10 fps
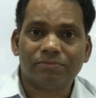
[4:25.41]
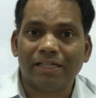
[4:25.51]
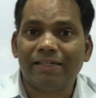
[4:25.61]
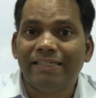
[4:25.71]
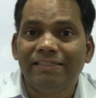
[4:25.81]

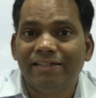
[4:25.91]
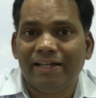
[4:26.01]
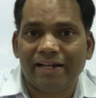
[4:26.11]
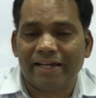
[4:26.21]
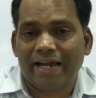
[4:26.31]
the
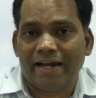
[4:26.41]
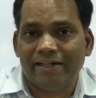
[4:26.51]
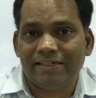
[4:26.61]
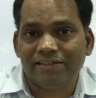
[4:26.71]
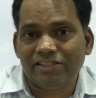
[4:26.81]
engineering
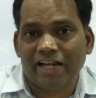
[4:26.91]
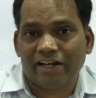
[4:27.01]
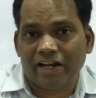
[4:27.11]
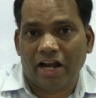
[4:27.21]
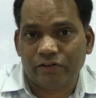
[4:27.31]
candidates,
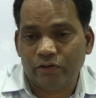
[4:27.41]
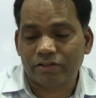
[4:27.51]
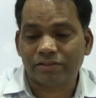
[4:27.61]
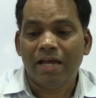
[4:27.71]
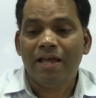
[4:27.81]
engineering graduates.